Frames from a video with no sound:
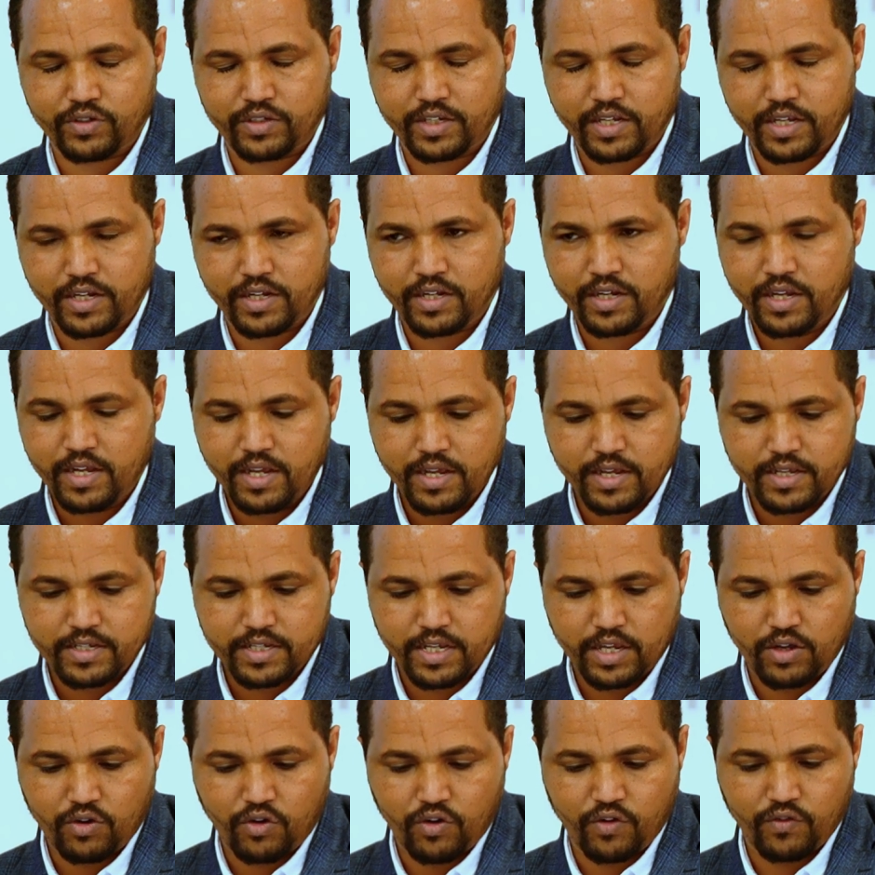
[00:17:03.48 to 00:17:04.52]
the
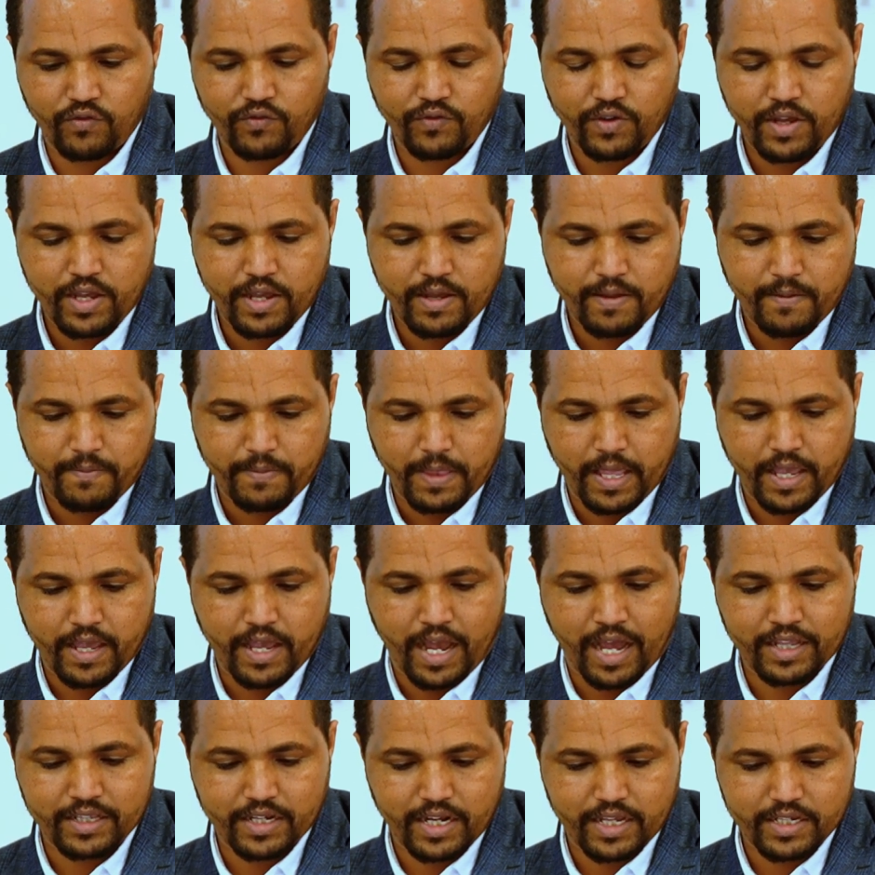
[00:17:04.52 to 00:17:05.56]
sake of
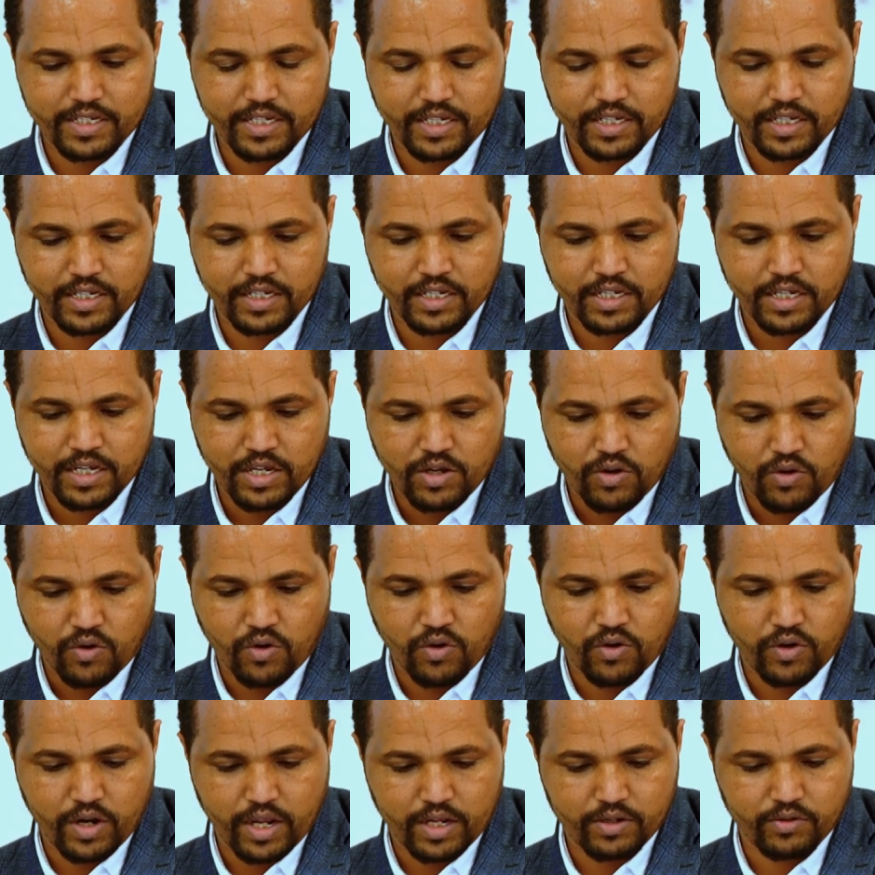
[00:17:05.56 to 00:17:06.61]
addressing
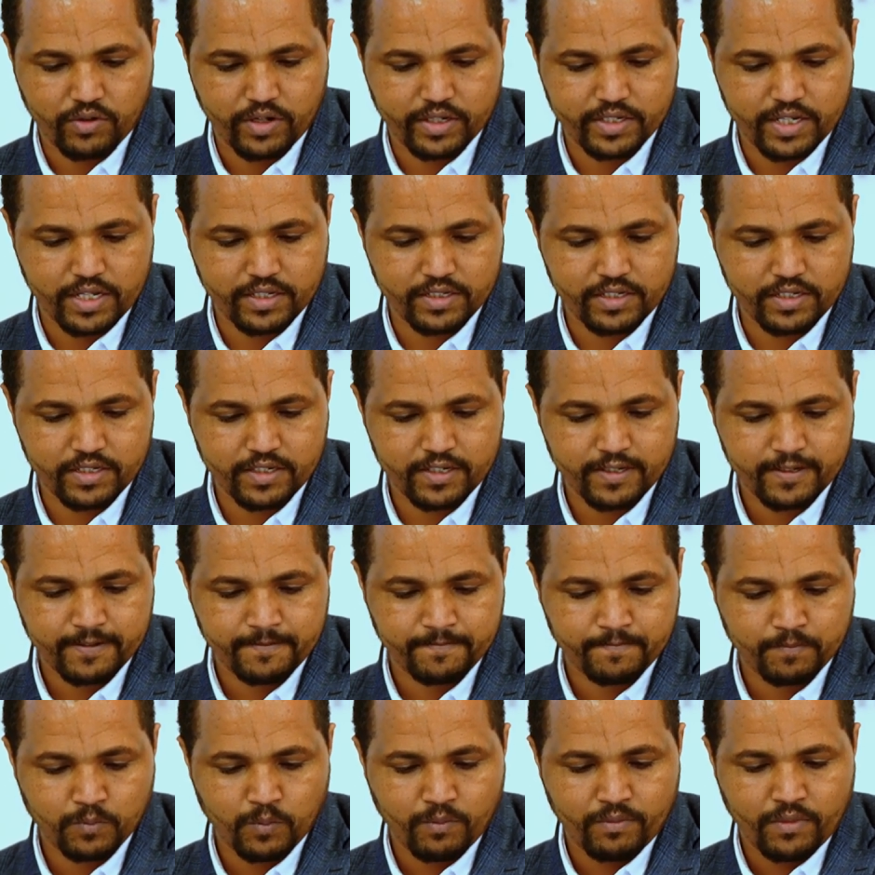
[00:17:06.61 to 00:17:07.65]
all adolescents,
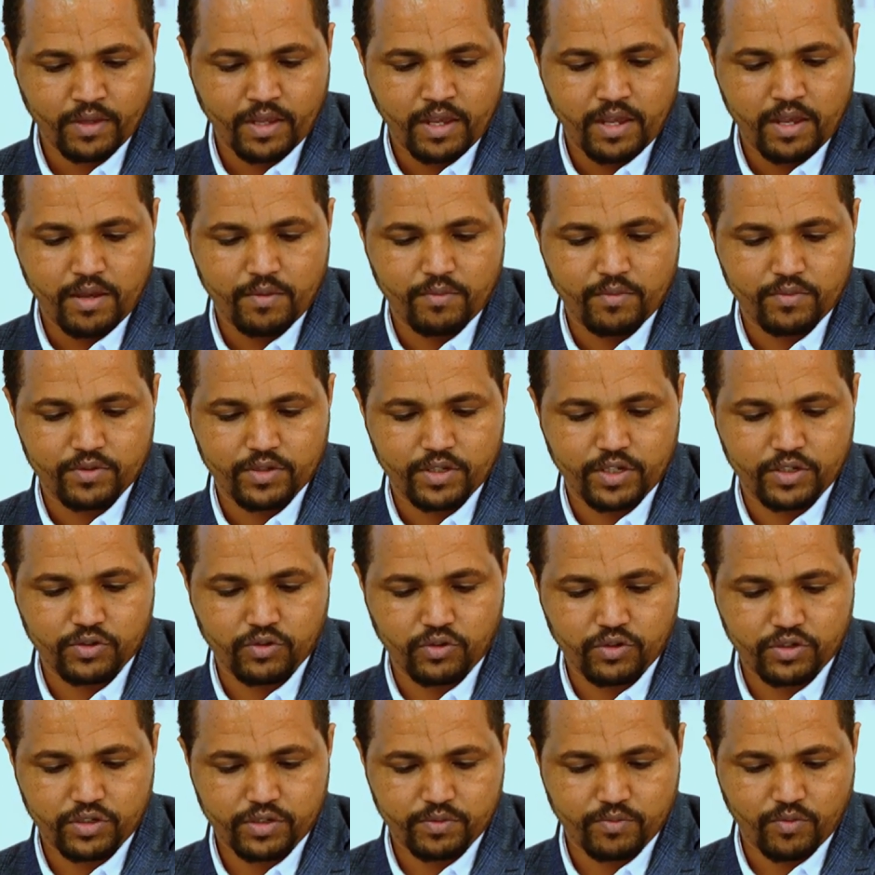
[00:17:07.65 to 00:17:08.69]

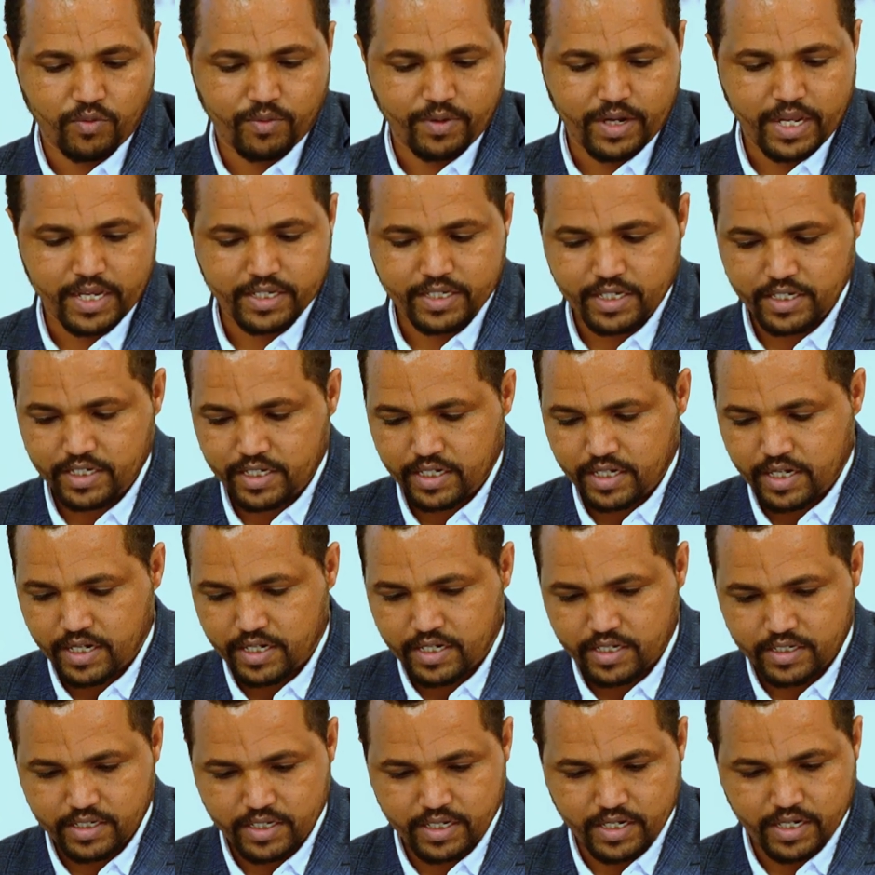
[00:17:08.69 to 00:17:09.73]
resource mobilization
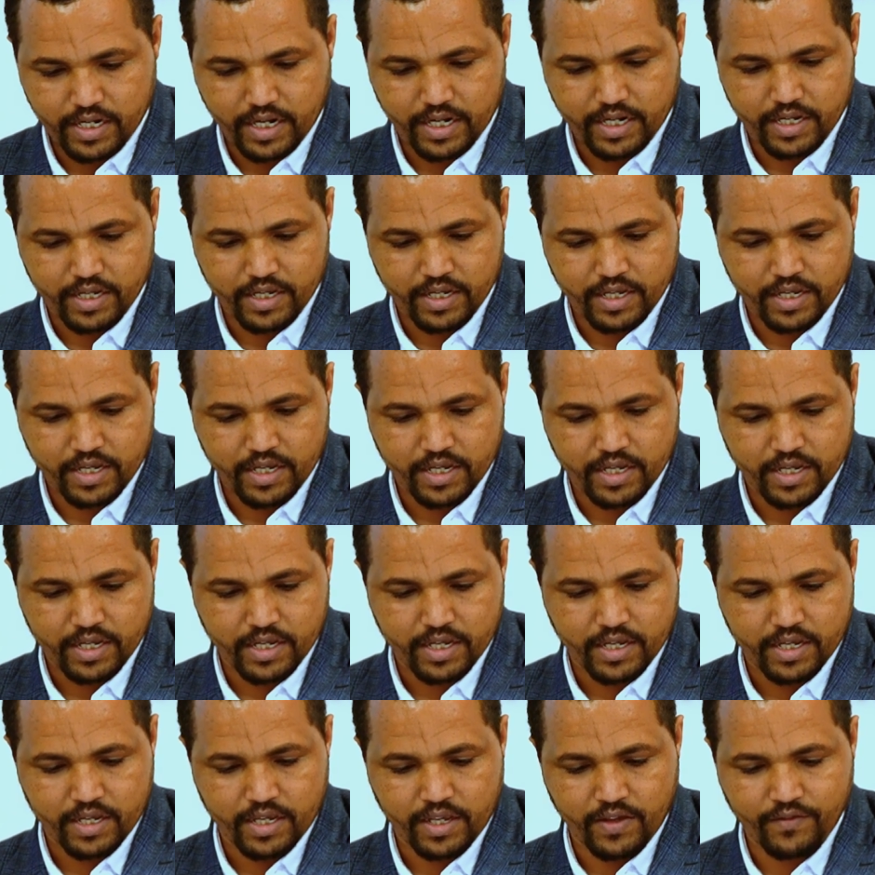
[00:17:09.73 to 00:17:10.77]
and general
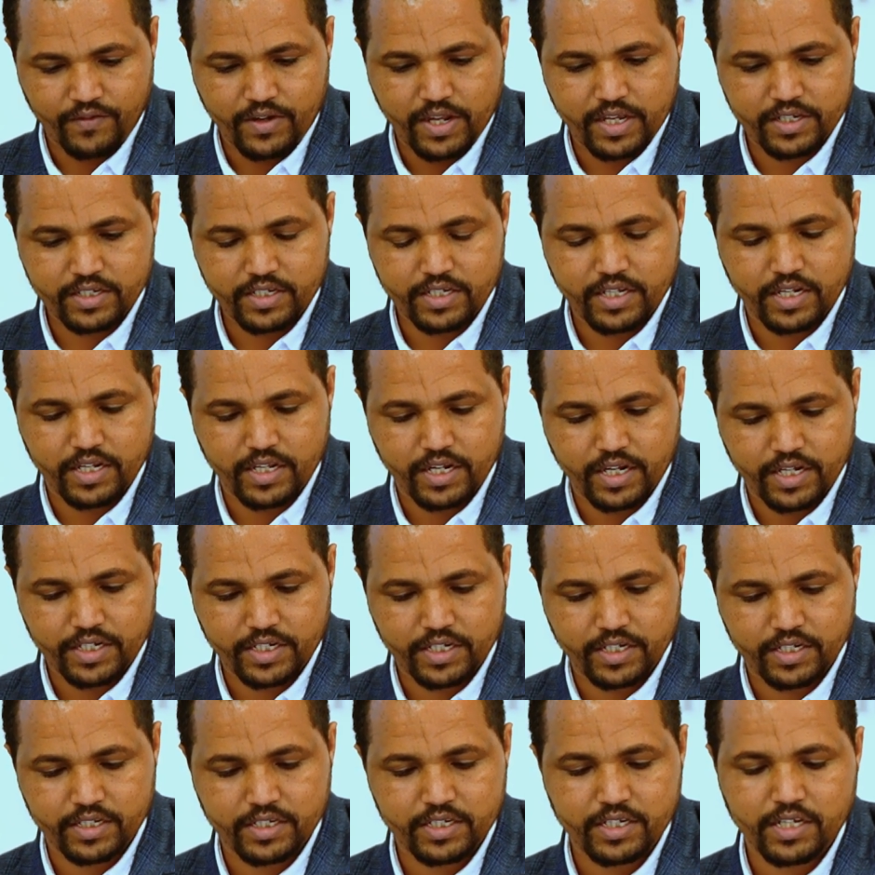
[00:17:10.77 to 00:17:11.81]
evidence
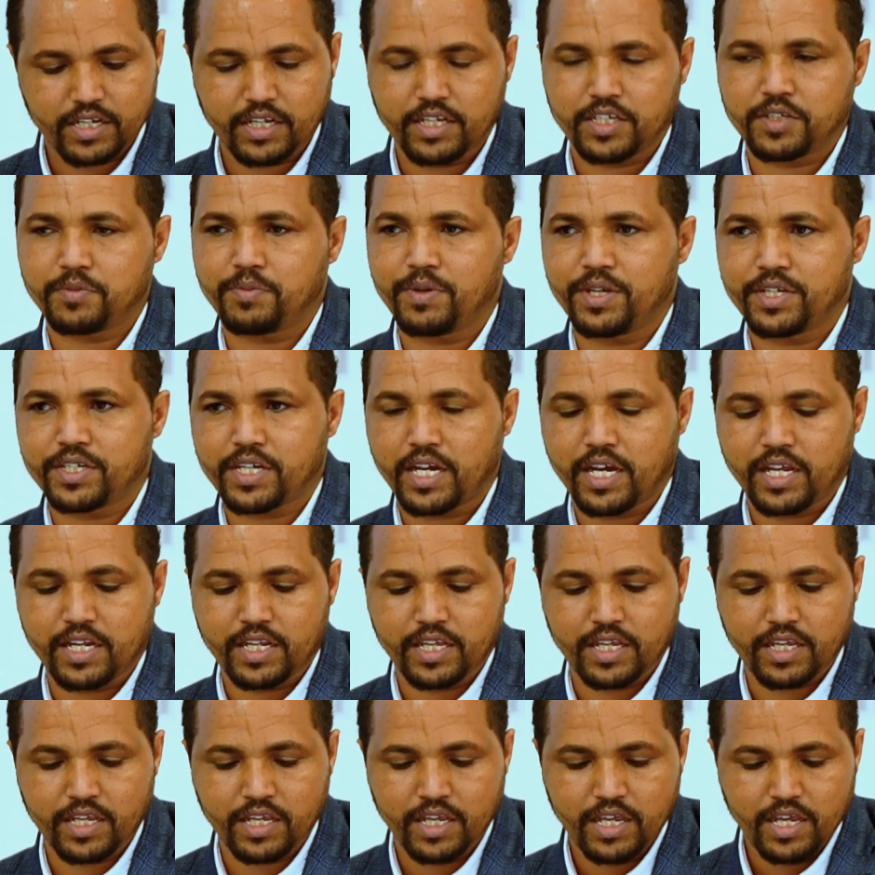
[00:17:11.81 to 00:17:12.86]
generation,
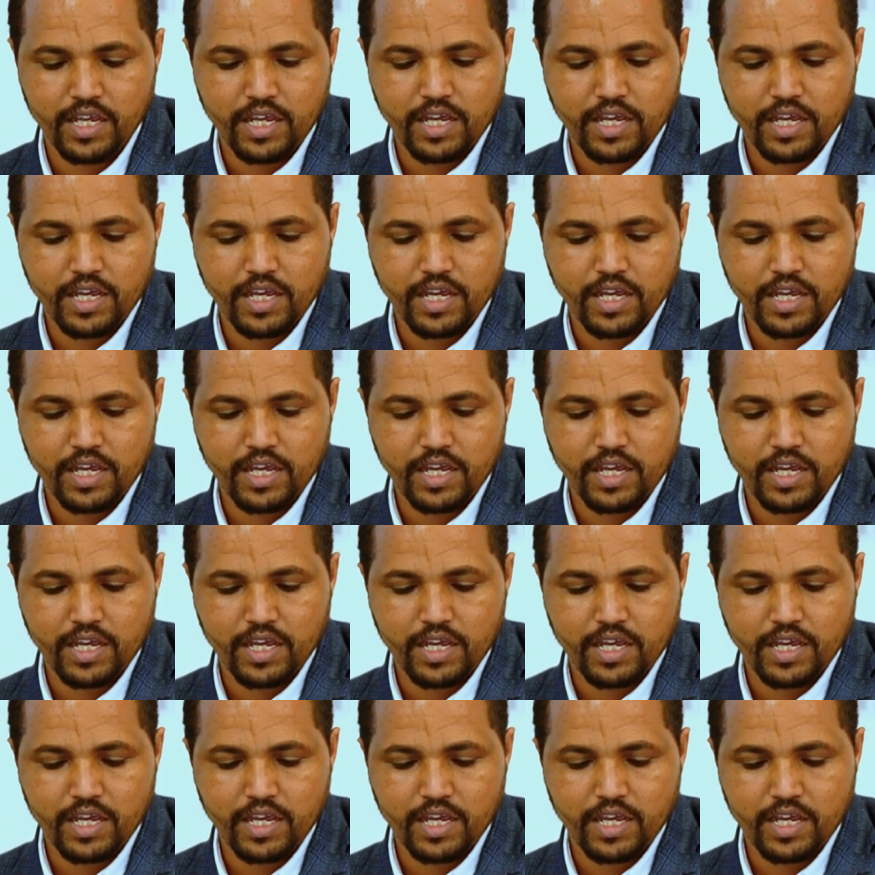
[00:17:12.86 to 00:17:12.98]
especially